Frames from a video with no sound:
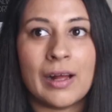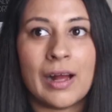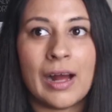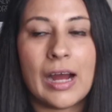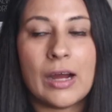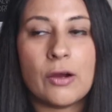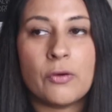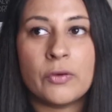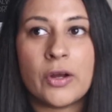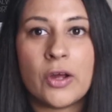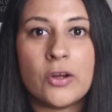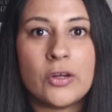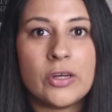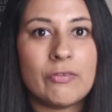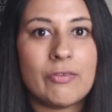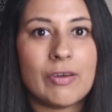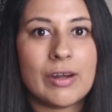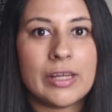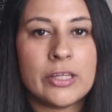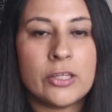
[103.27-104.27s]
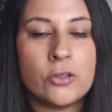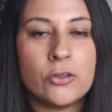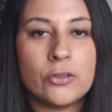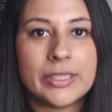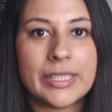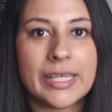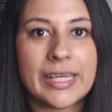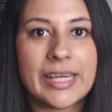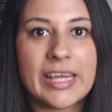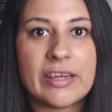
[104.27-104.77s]
I would only really
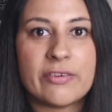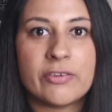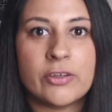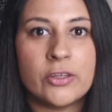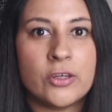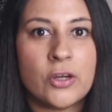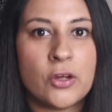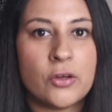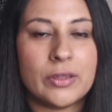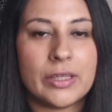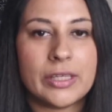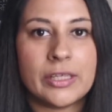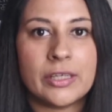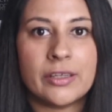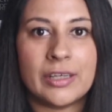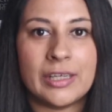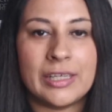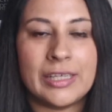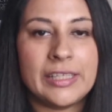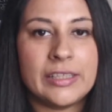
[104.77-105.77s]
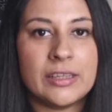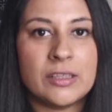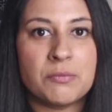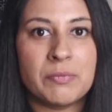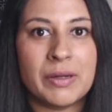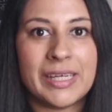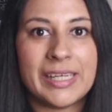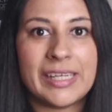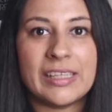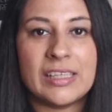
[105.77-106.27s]
use it if you know that you're going to need the
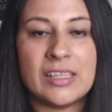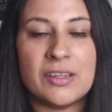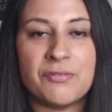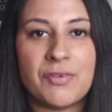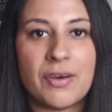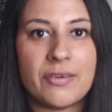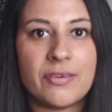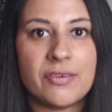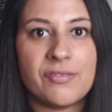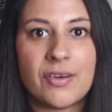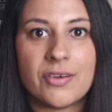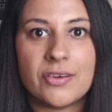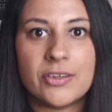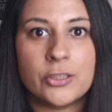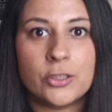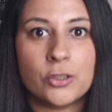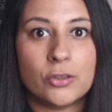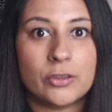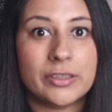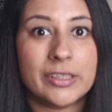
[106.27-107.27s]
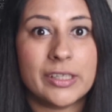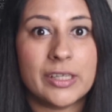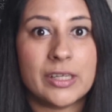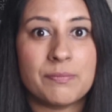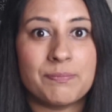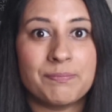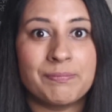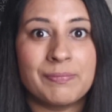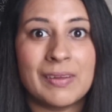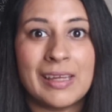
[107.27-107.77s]
money in the very, very short
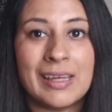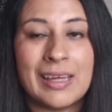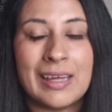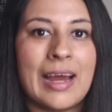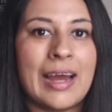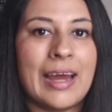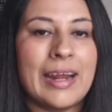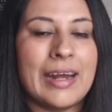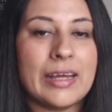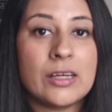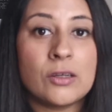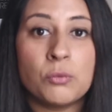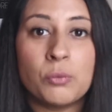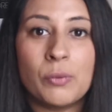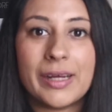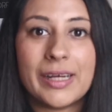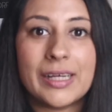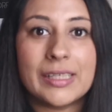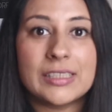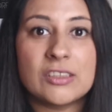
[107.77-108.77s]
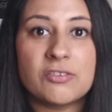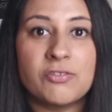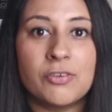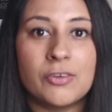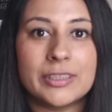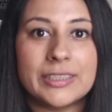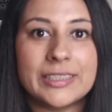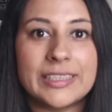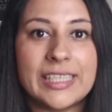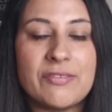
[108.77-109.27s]
term. And it can work as a
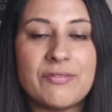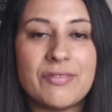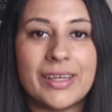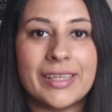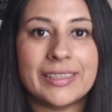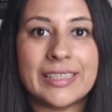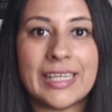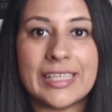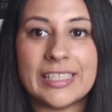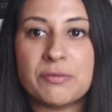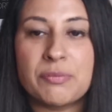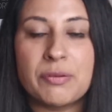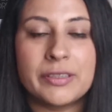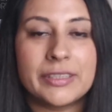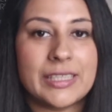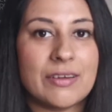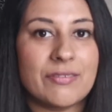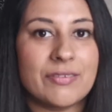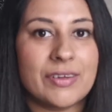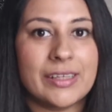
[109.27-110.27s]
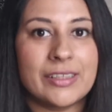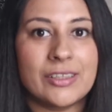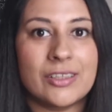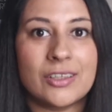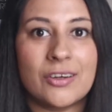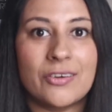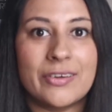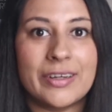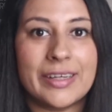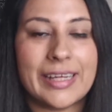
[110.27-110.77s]
forced savings as opposed to having it in your
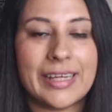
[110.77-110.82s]
current